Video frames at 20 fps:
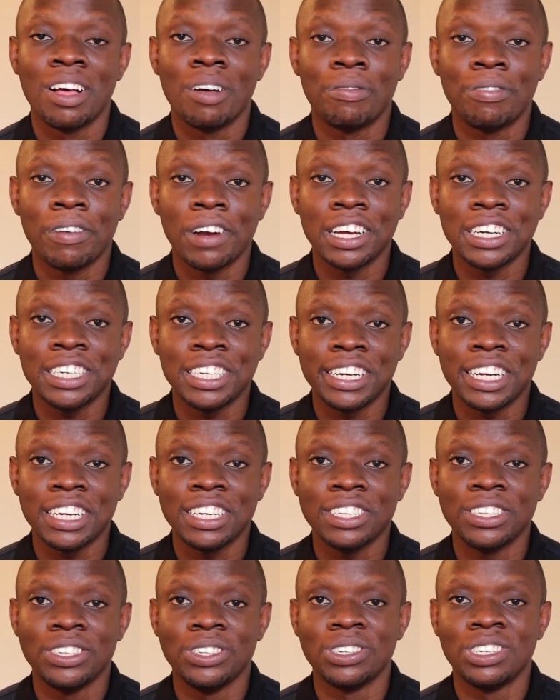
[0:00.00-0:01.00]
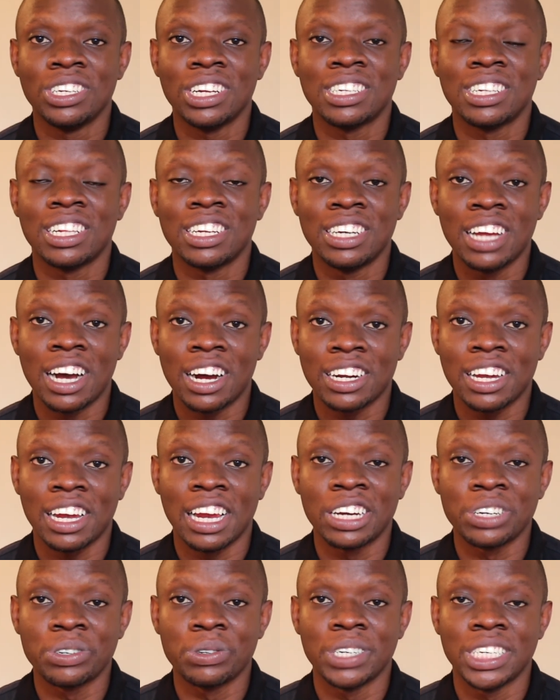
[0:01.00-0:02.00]
Flutter uses the Dart
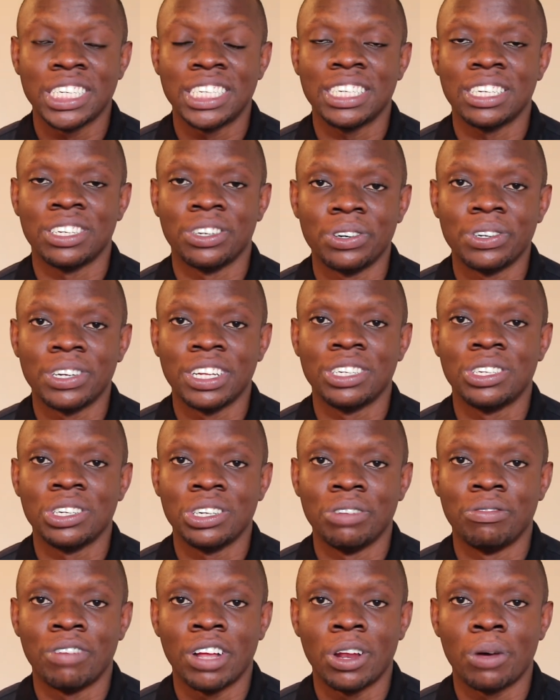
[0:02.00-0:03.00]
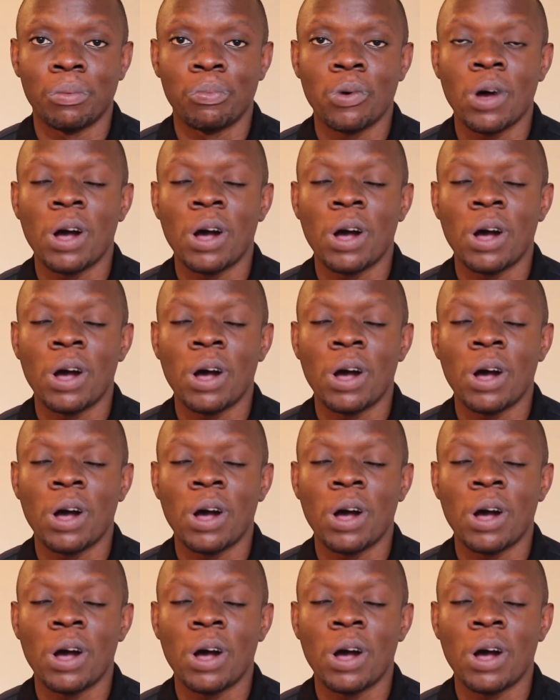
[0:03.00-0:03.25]
language in order to develop,